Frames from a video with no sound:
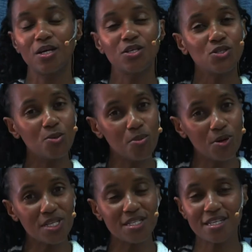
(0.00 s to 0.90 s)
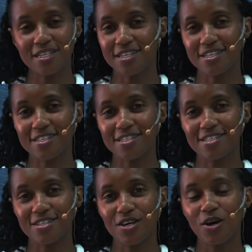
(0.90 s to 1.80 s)
So, boys and girls,
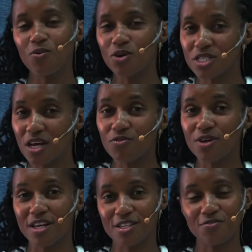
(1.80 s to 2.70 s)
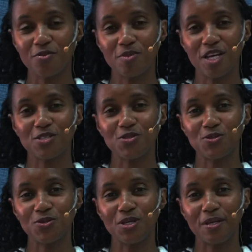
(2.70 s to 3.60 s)
what have we learned from that
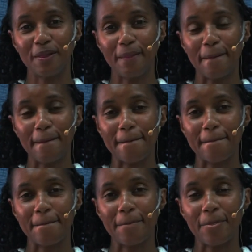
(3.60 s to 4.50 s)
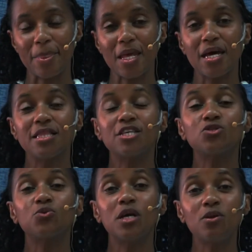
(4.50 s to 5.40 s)
story? That
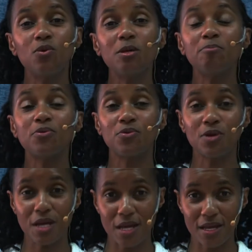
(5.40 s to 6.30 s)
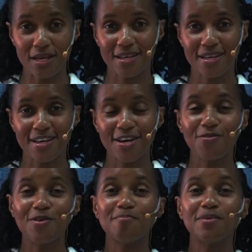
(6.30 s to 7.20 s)
when we pray,
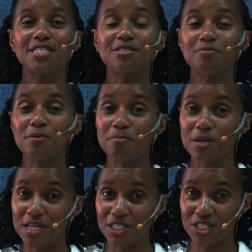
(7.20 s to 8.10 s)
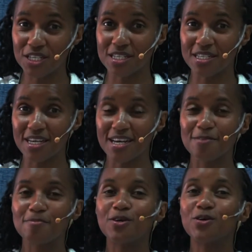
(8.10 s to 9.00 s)
we must be patient
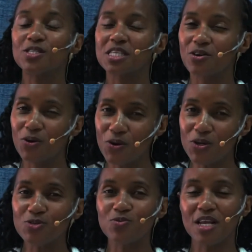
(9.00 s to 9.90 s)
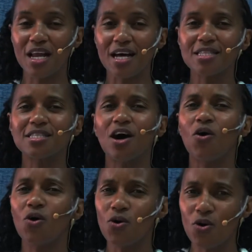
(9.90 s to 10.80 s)
because God will answer
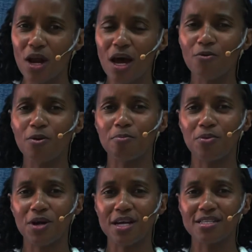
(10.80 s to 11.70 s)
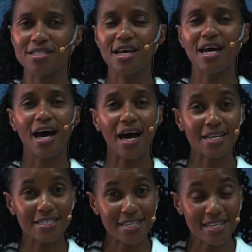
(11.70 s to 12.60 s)
all our prayers
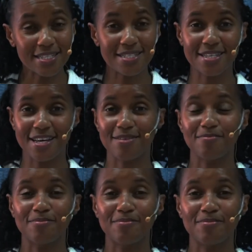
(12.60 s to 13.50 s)
at his time.